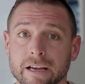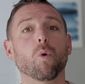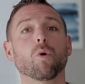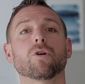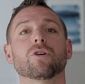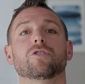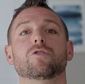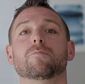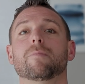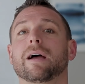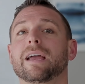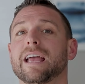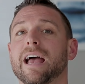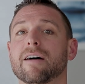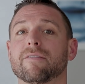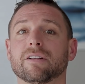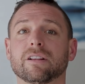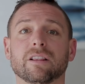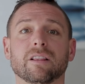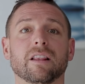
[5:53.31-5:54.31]
Or you might
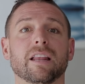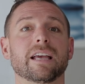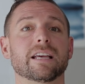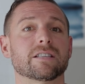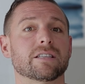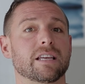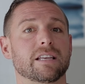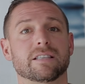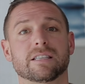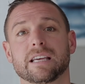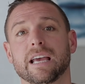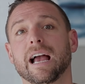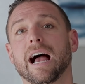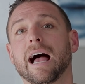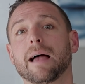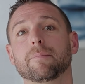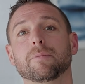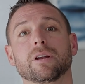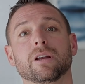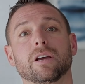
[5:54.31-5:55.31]
have a list and say,
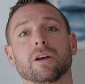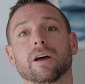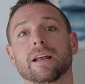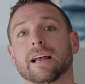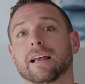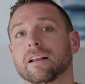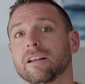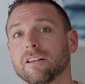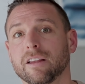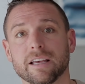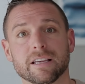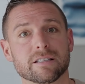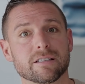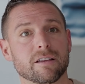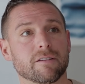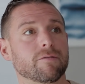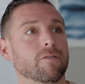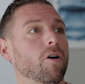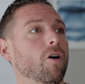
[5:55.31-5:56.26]
I'm gonna get on a list of